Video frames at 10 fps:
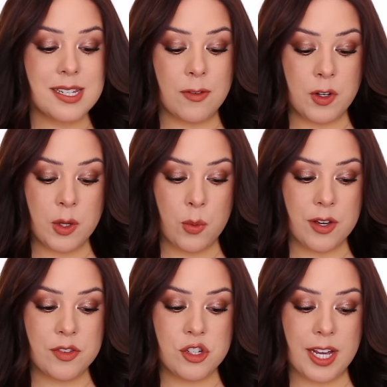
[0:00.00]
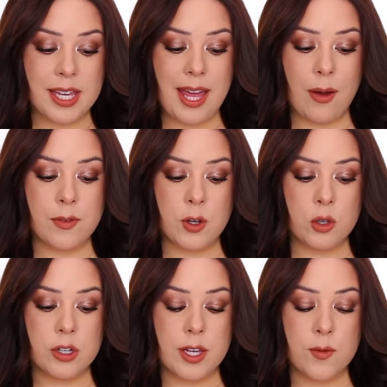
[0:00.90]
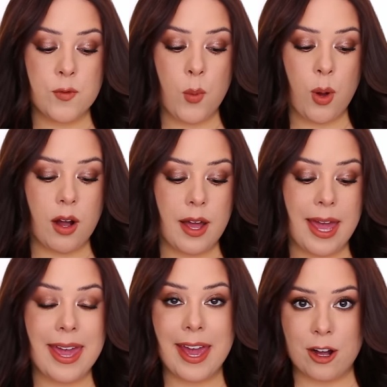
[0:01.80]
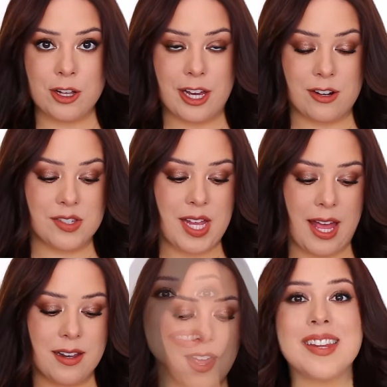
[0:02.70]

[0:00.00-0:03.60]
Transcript: Definitely worth checking out if you're you're looking for a hair care set.